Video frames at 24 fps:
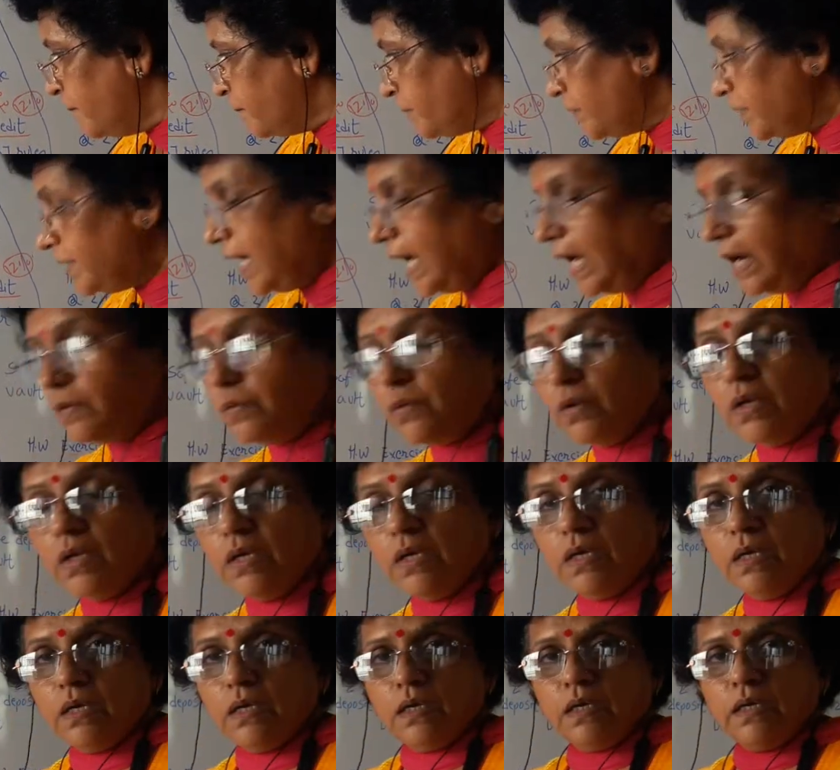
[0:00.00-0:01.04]
Now
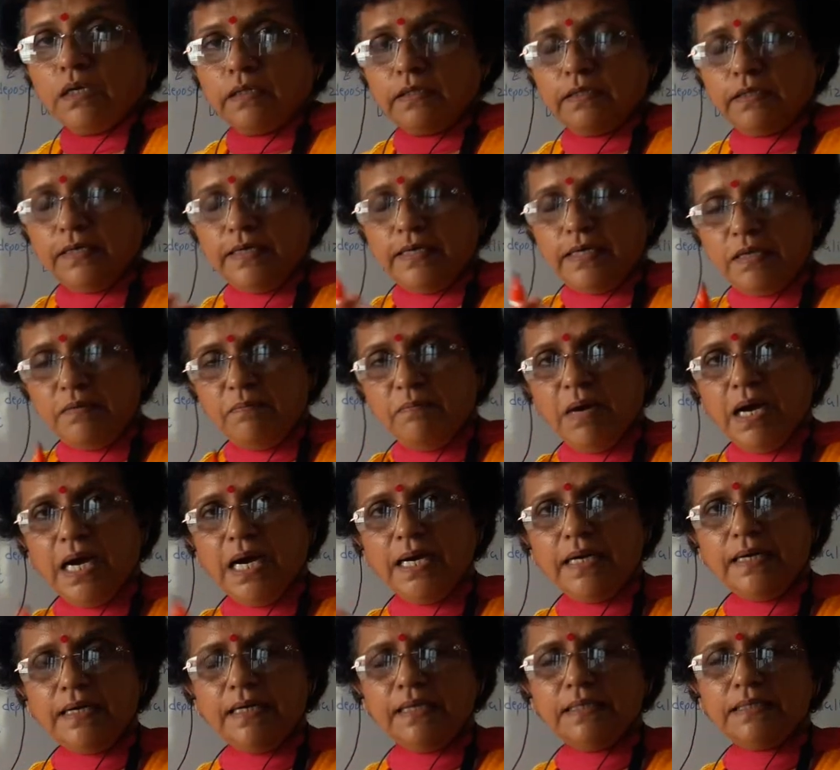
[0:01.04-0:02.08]
the
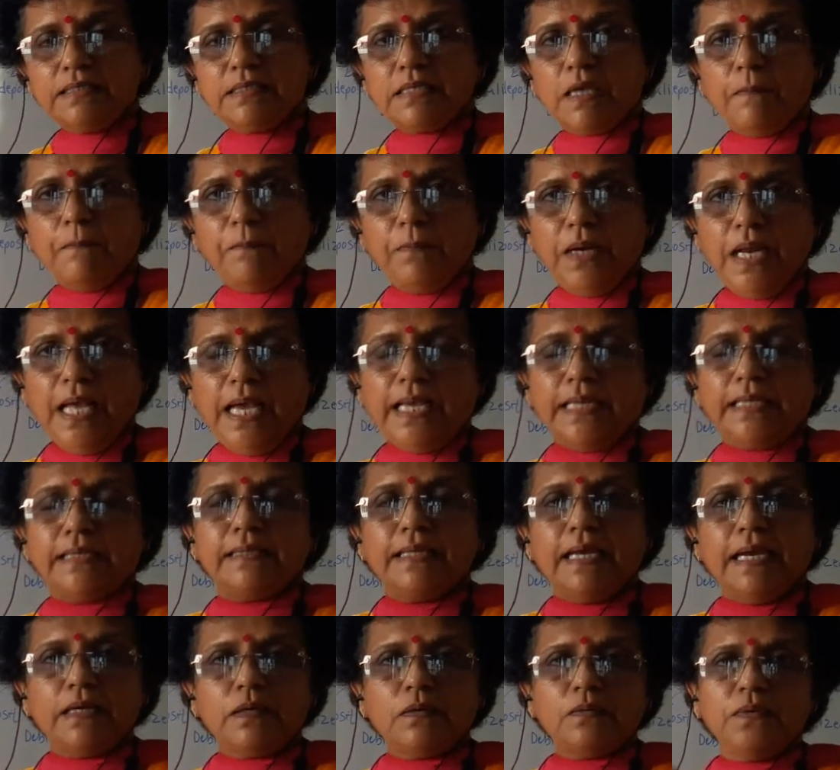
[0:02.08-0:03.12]
demand and supply,
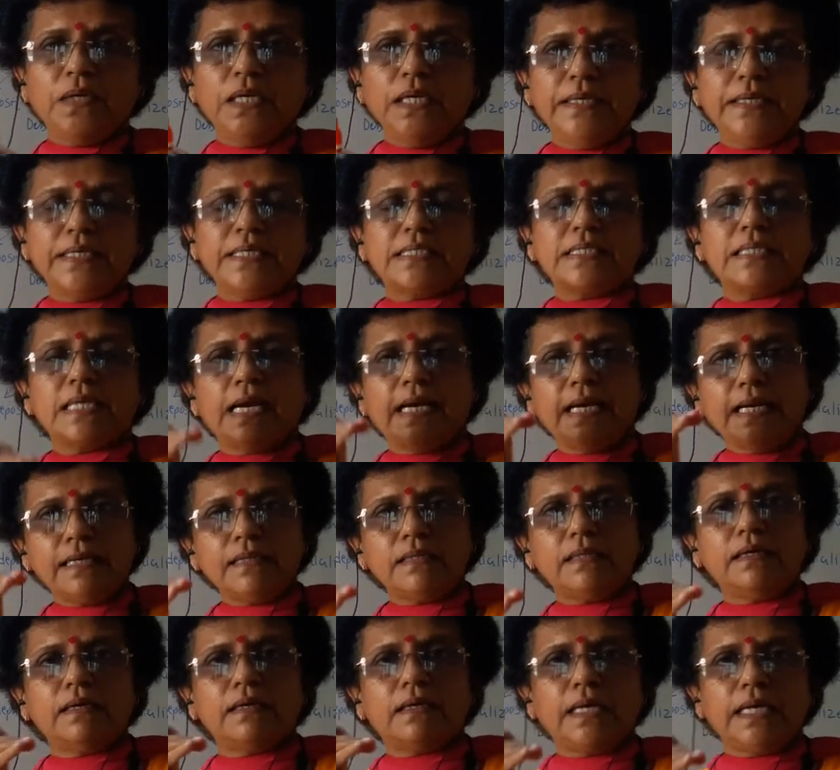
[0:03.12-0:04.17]
that will decide
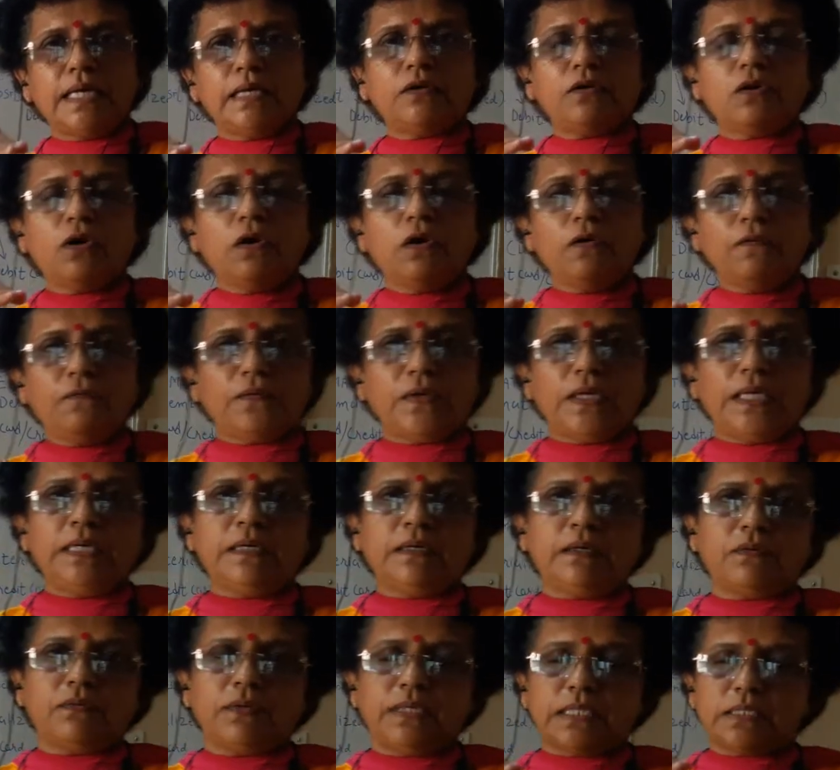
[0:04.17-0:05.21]
the rate of
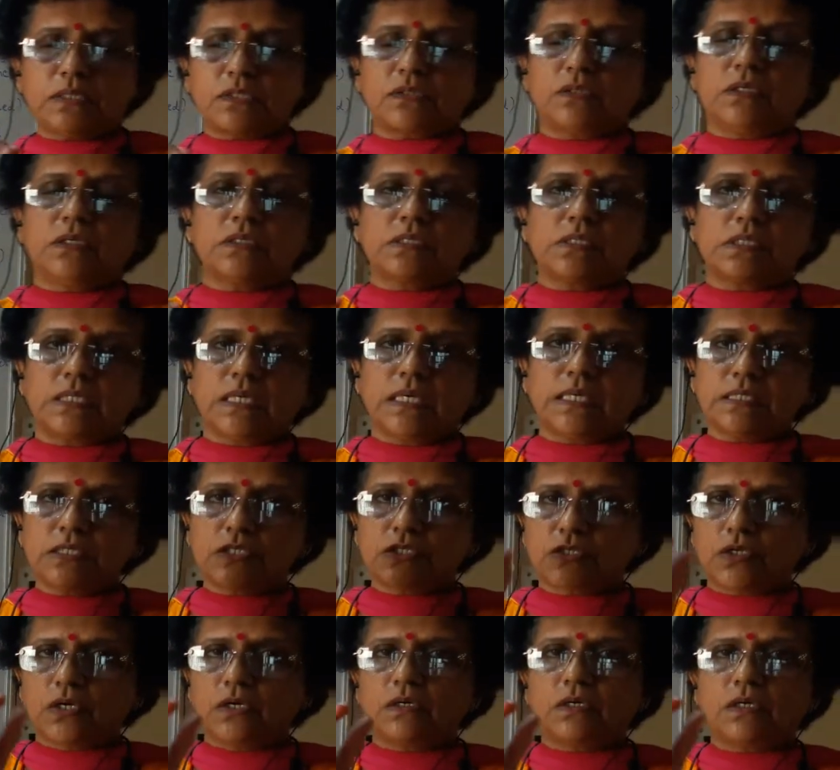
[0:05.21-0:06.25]
interest on such
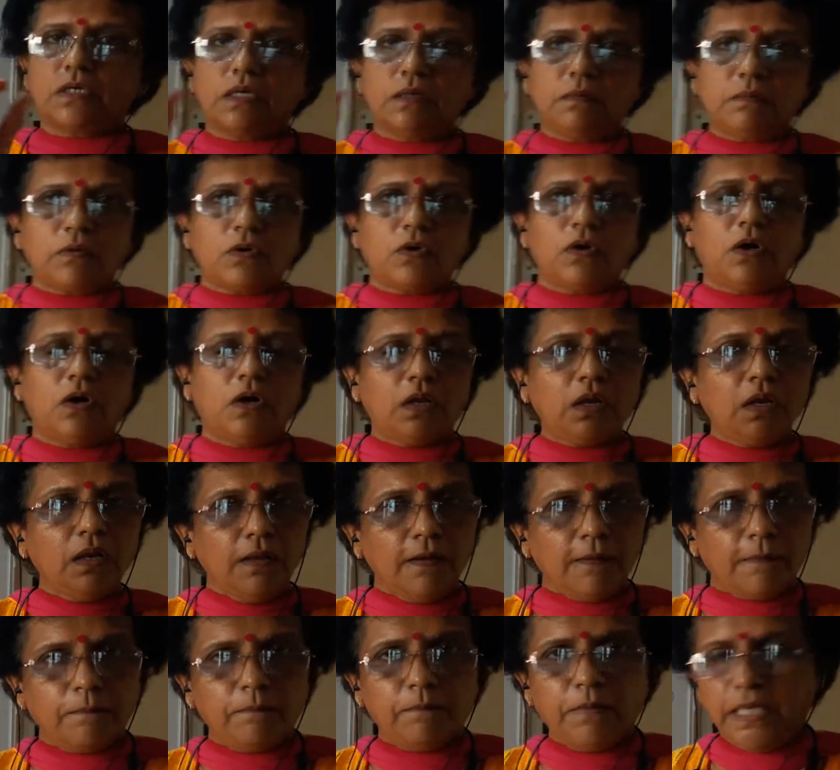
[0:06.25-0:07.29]
short term call
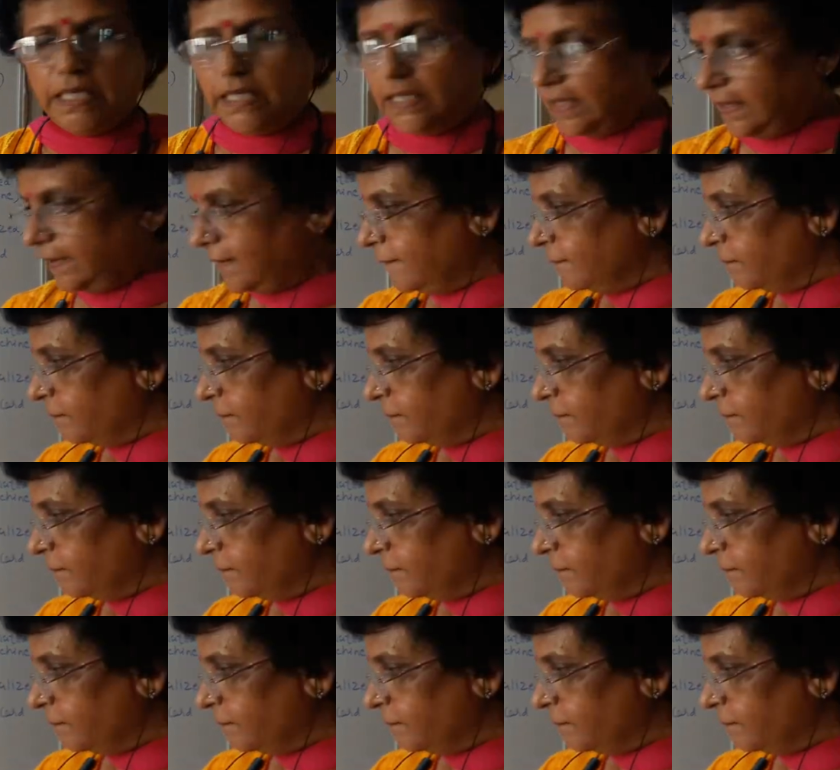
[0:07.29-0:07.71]
money.